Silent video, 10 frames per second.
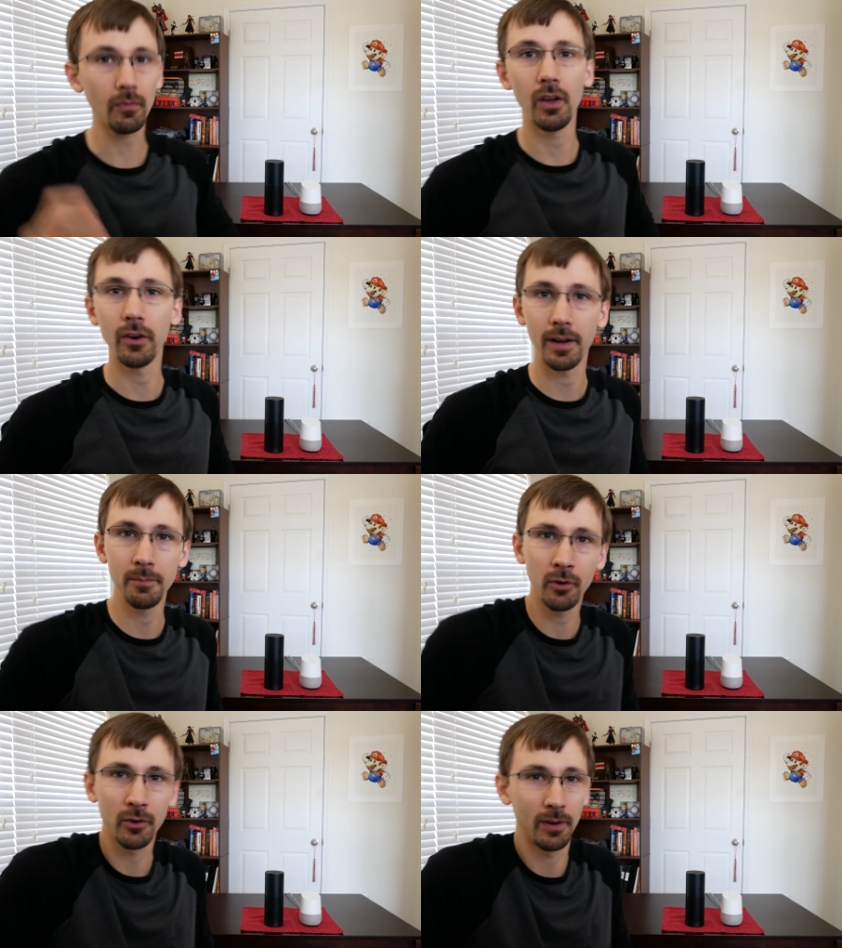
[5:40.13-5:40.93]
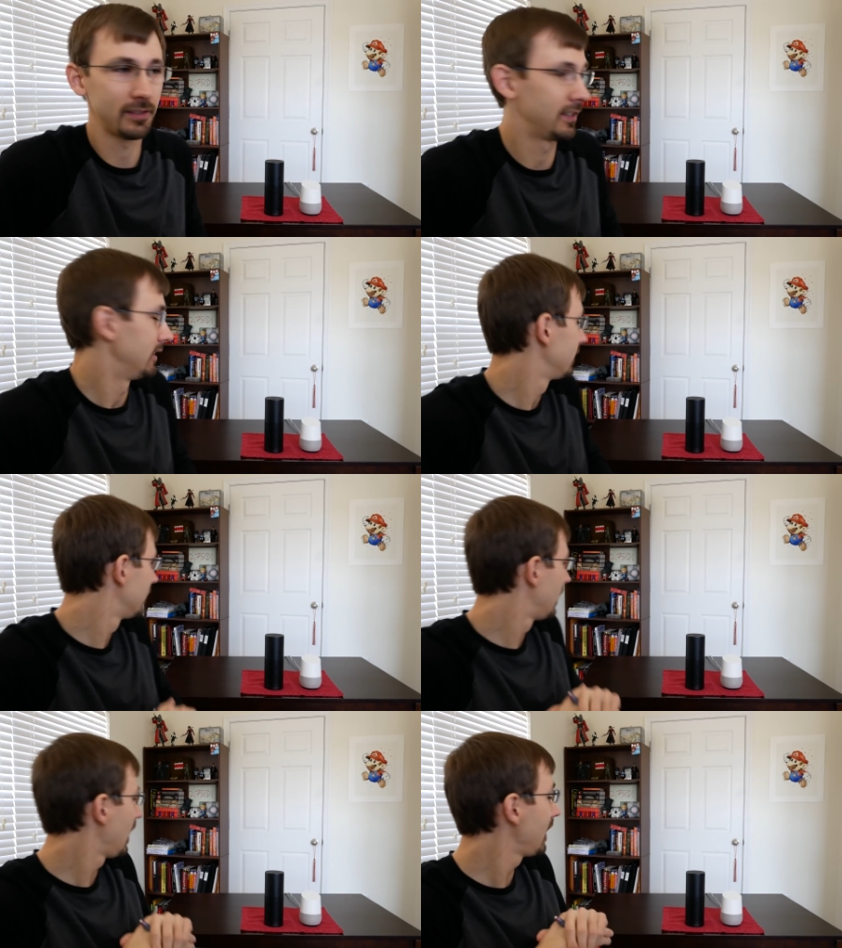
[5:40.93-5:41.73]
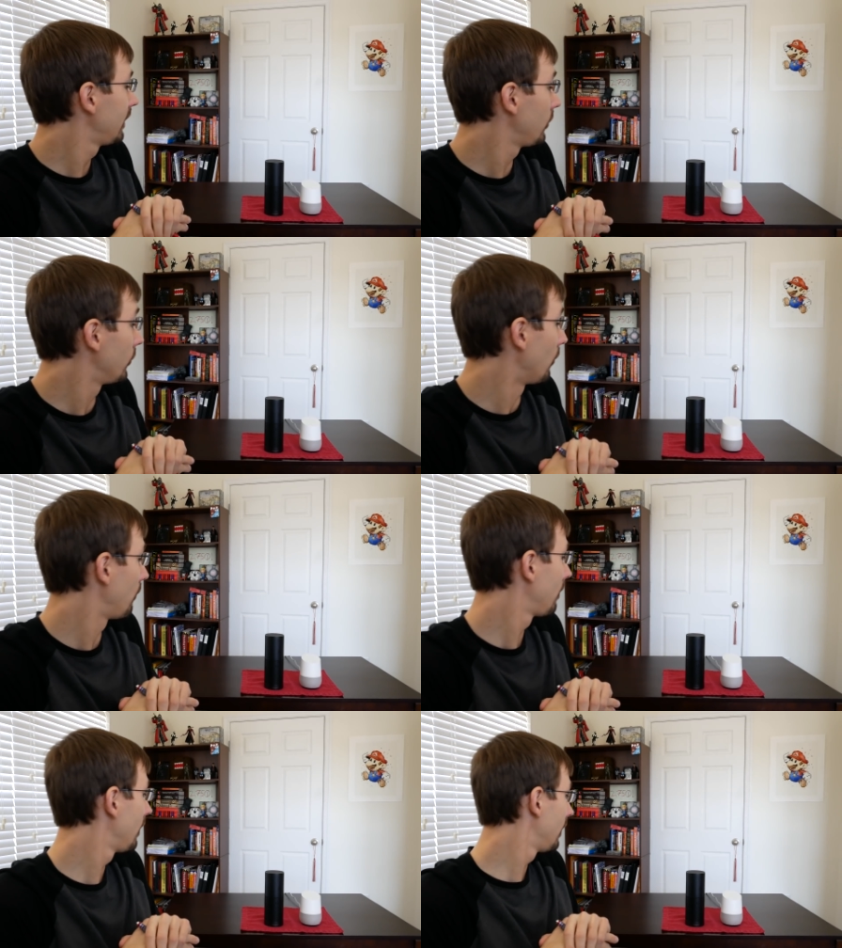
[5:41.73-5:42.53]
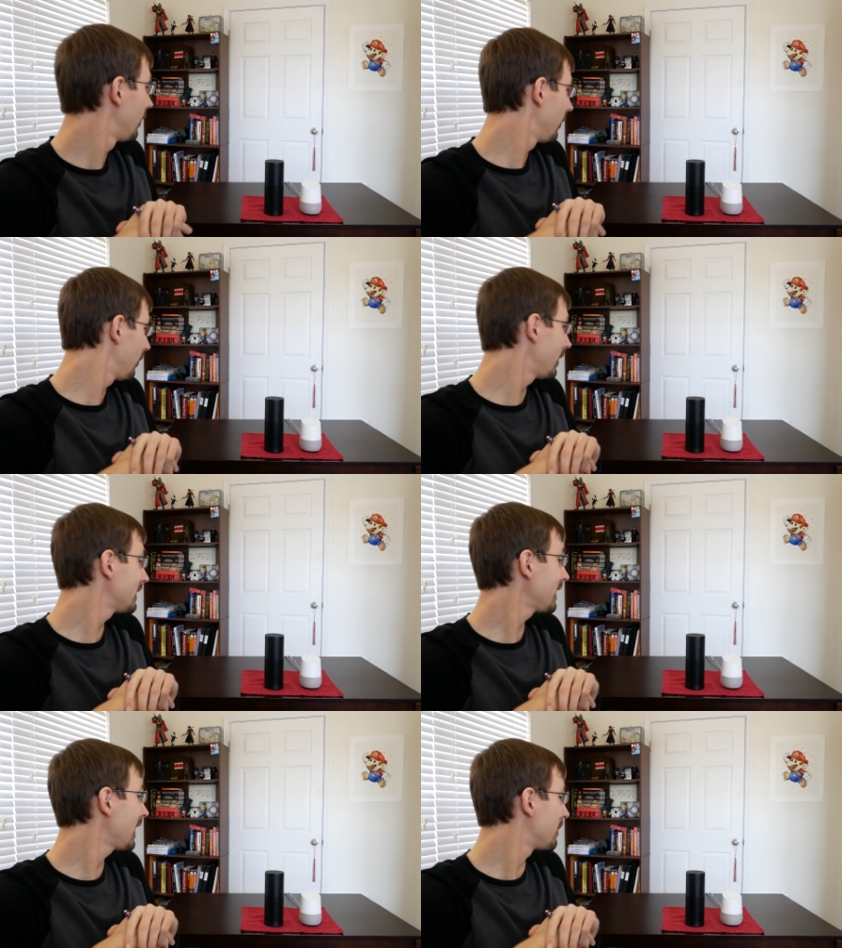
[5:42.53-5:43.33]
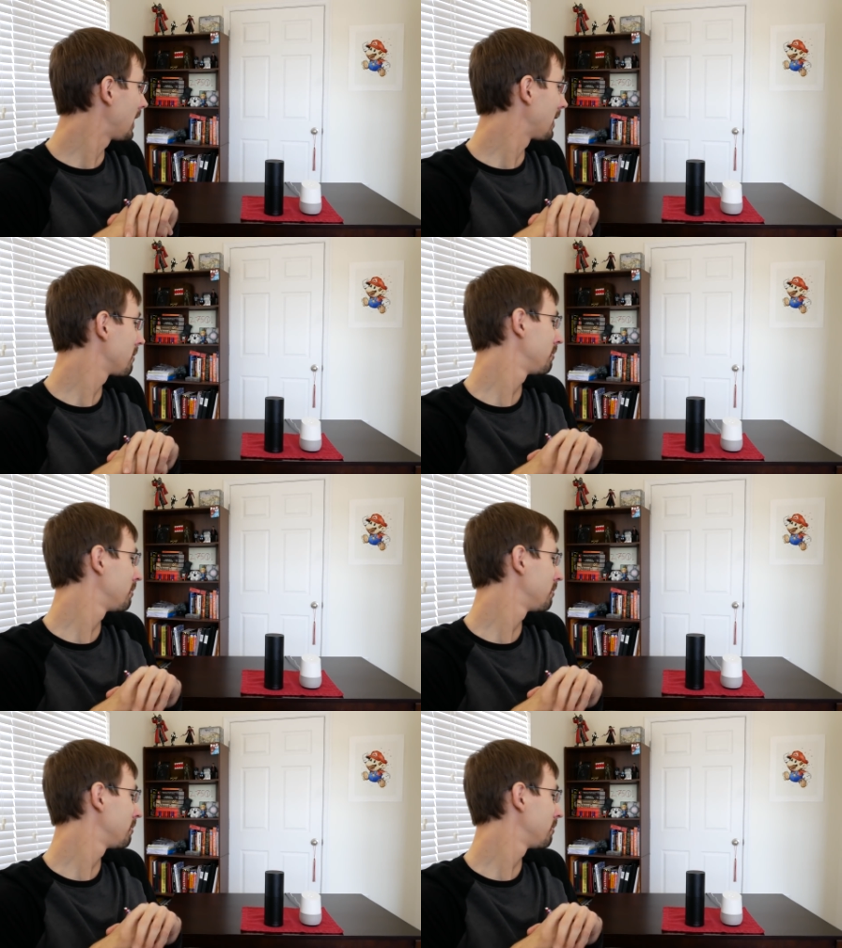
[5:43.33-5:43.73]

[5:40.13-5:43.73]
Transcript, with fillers: All right, more questions. Hey Google, what is anime?